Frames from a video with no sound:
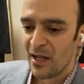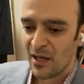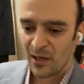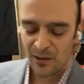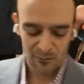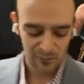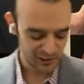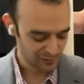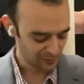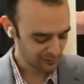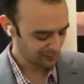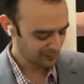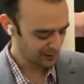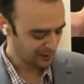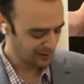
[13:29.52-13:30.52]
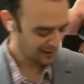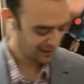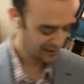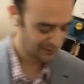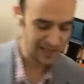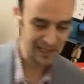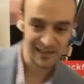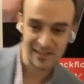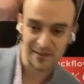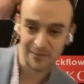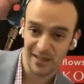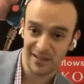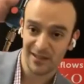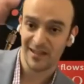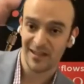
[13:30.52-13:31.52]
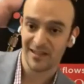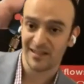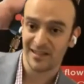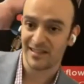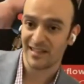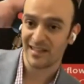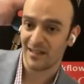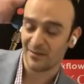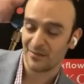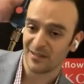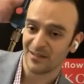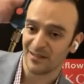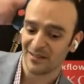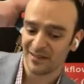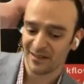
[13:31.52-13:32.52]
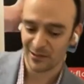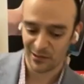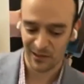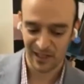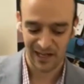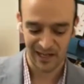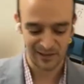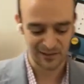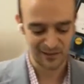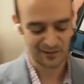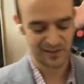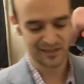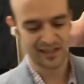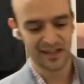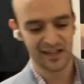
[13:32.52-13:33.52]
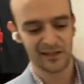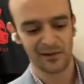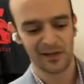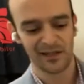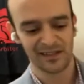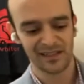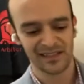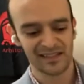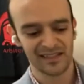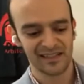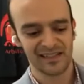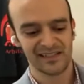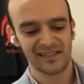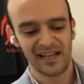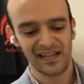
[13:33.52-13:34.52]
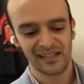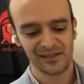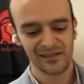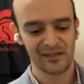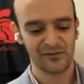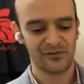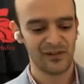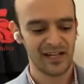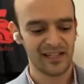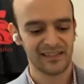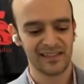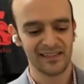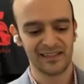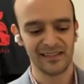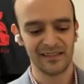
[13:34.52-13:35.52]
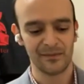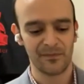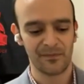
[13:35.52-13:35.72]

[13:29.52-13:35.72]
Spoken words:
we had to spend a lot of time to learn how to design around, is actually the fact that the